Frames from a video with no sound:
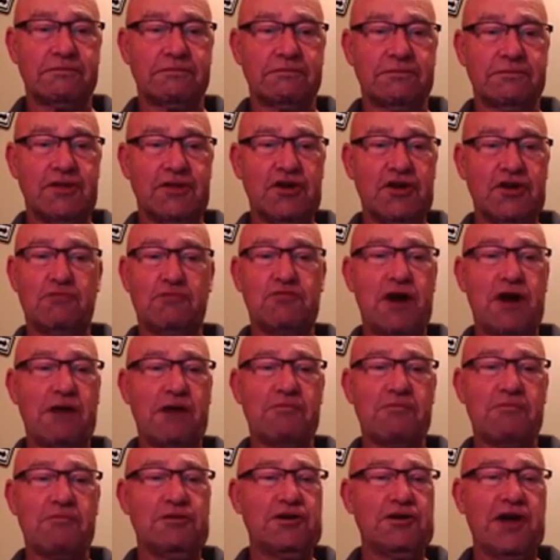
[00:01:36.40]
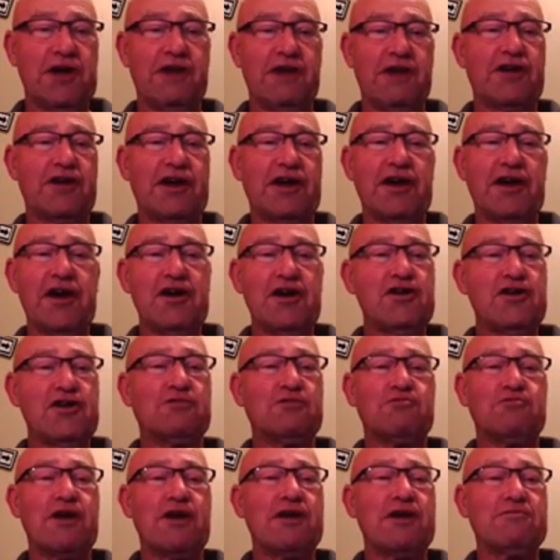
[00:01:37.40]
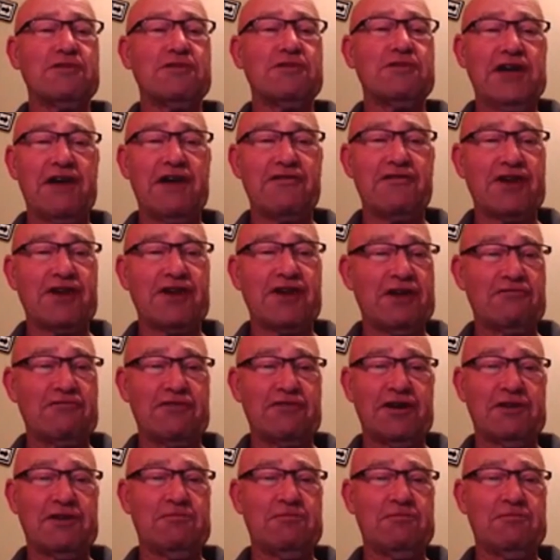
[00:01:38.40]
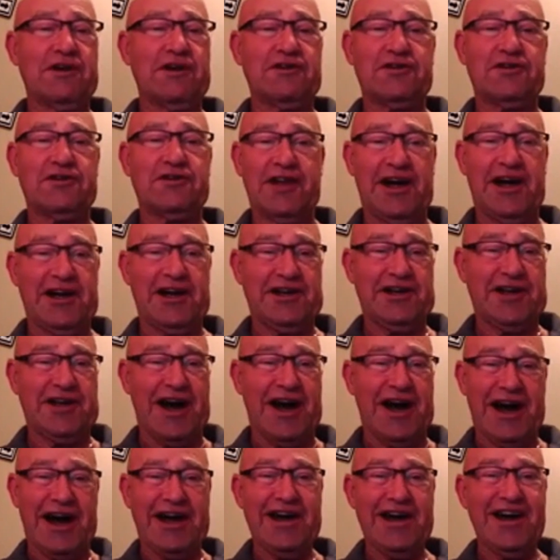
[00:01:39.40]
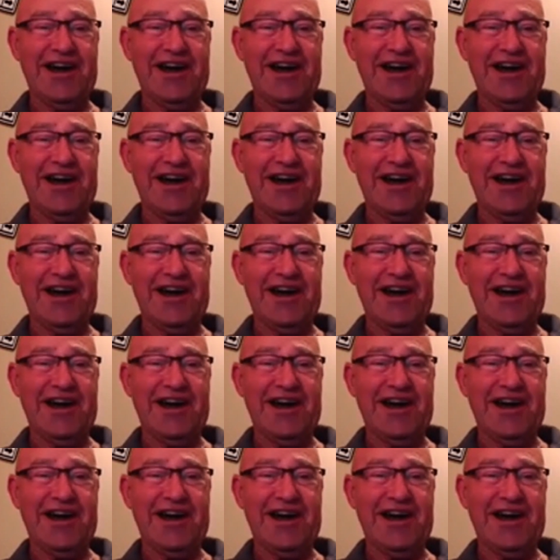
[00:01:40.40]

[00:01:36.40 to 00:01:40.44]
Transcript: You'll probably never you'll probably never get rid of me until I die.